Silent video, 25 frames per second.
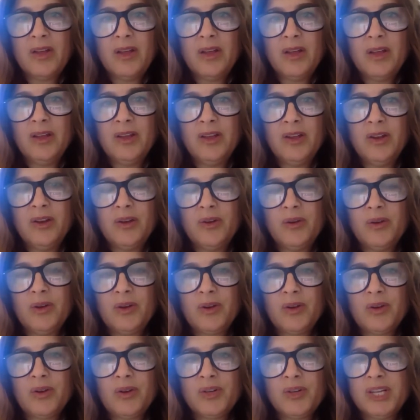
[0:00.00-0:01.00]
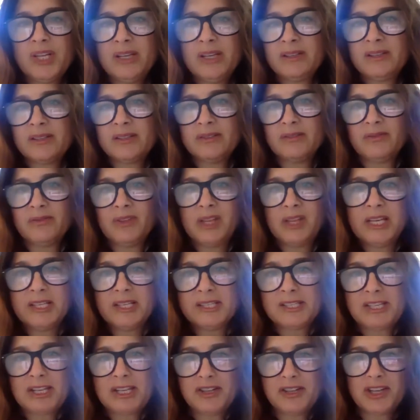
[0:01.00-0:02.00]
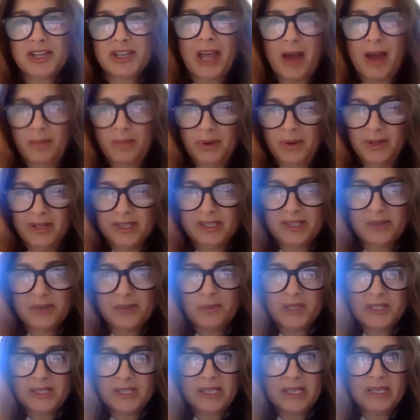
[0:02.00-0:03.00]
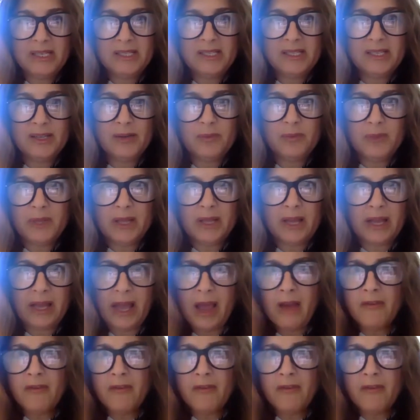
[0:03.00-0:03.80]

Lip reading: in critiques of late stage capitalism, it's easy to be like,